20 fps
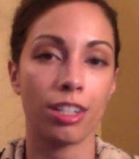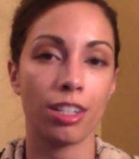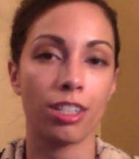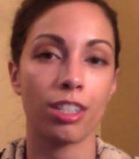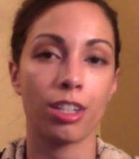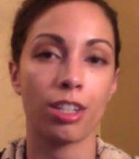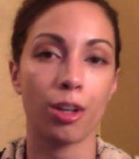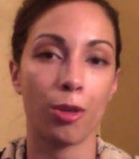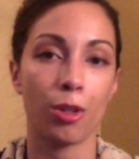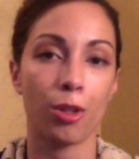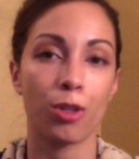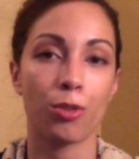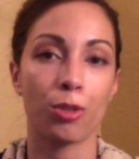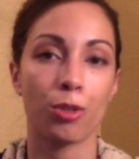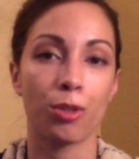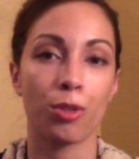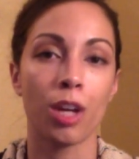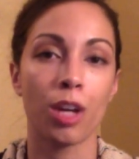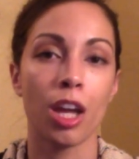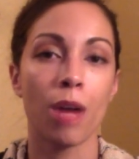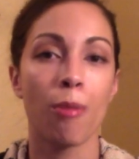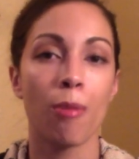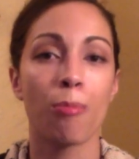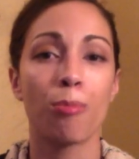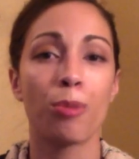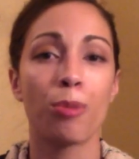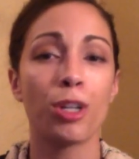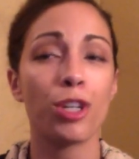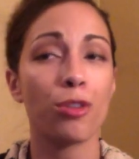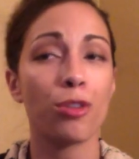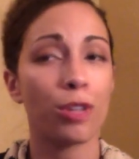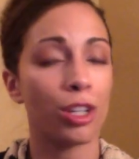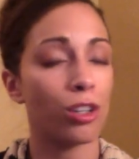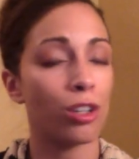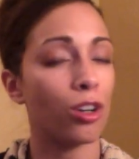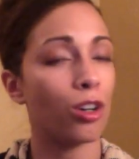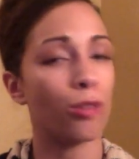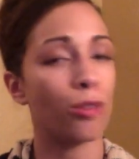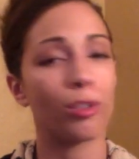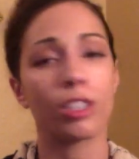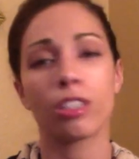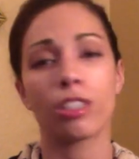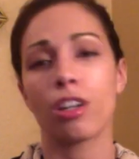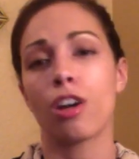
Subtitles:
is going through, but you can always